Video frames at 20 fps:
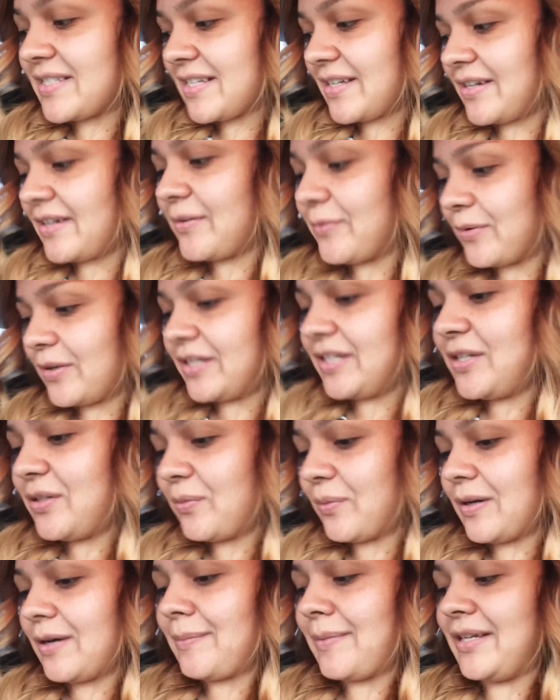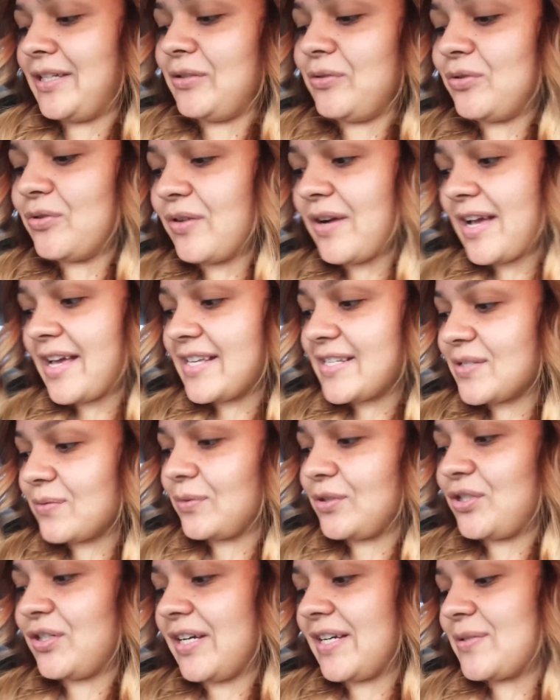because I wanted to wear my new dress,
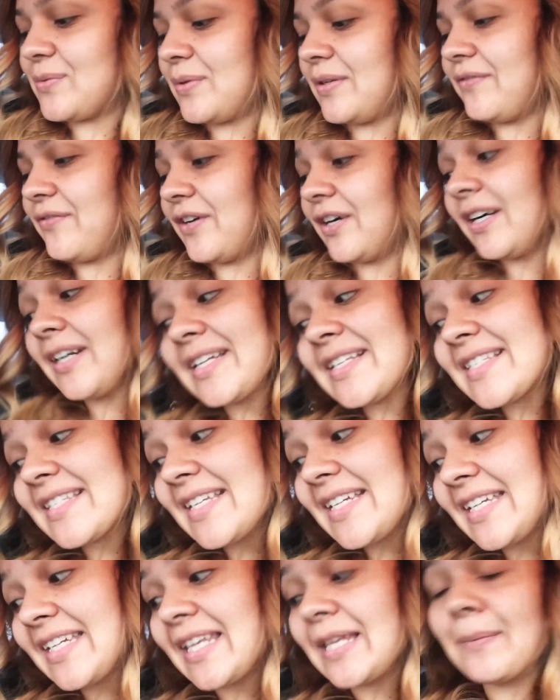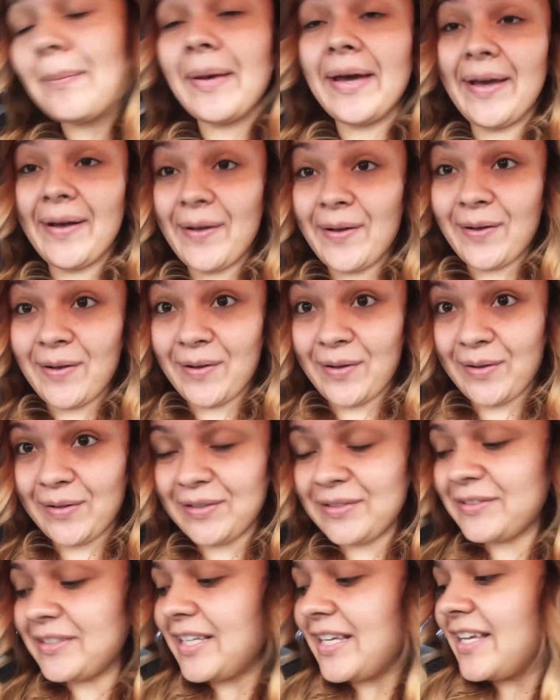which you guys would have already seen in my
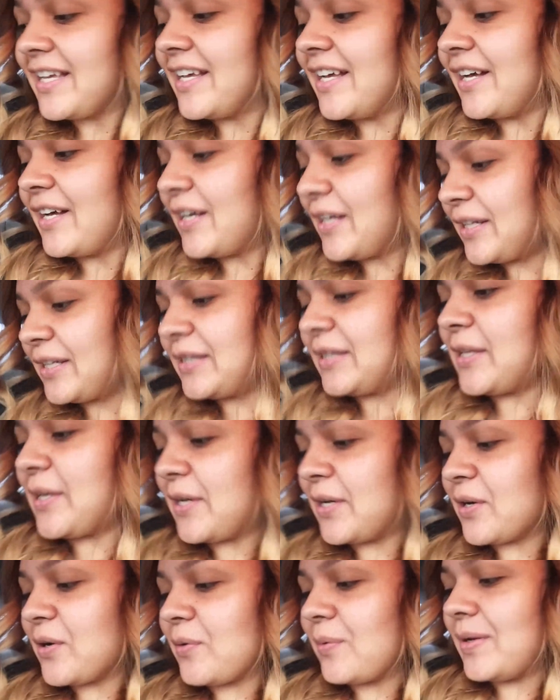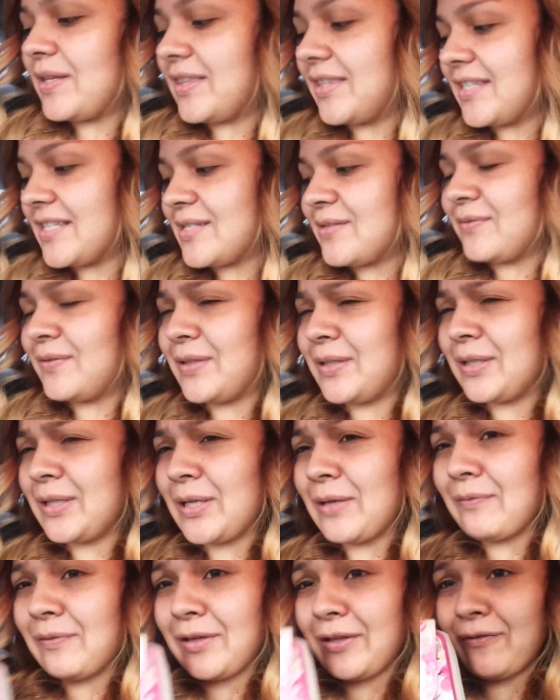haul, along with this very
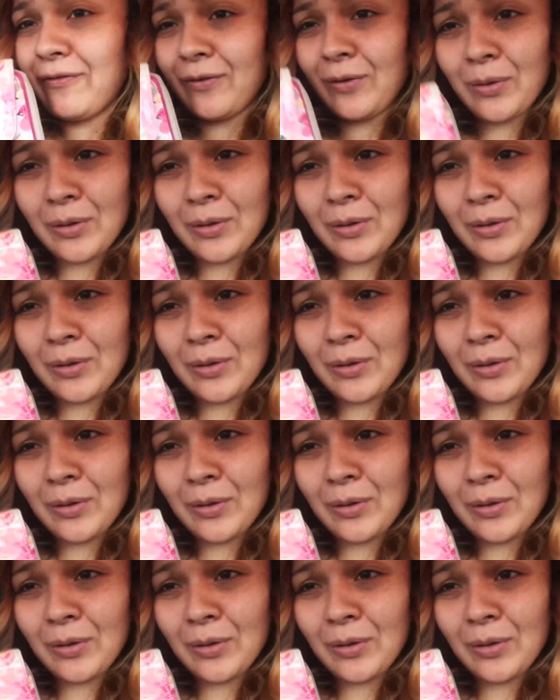lovely